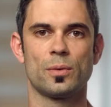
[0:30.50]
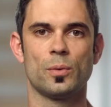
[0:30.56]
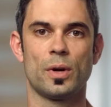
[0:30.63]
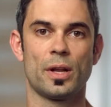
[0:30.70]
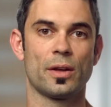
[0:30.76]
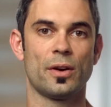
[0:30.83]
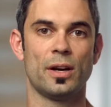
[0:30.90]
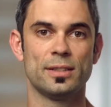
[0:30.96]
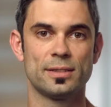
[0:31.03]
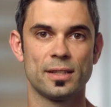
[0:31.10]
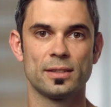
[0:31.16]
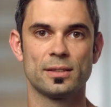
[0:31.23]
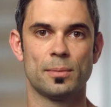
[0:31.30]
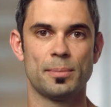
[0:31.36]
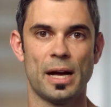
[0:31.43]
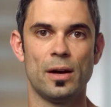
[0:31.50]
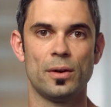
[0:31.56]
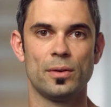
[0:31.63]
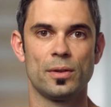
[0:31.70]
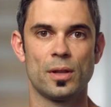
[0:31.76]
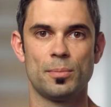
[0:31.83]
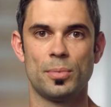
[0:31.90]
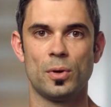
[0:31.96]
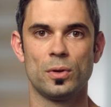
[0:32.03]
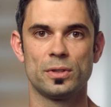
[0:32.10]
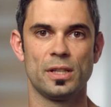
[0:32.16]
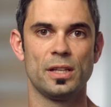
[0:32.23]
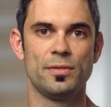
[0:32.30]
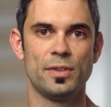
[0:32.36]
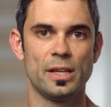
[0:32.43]
One of the greatest things about the
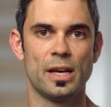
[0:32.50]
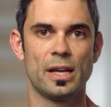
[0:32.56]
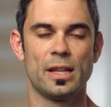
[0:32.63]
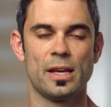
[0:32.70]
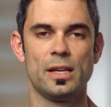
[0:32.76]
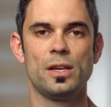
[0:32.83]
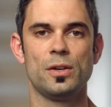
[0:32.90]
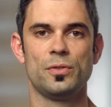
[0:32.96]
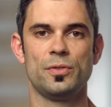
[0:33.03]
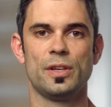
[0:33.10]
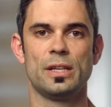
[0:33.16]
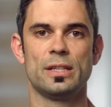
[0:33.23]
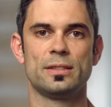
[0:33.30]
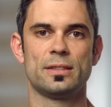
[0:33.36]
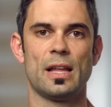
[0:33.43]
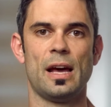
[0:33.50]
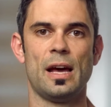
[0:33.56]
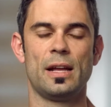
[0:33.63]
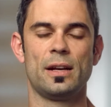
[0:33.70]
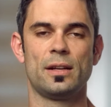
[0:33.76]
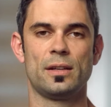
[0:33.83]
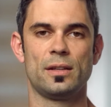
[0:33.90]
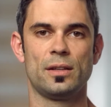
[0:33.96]
Bolt EV and the EUV is that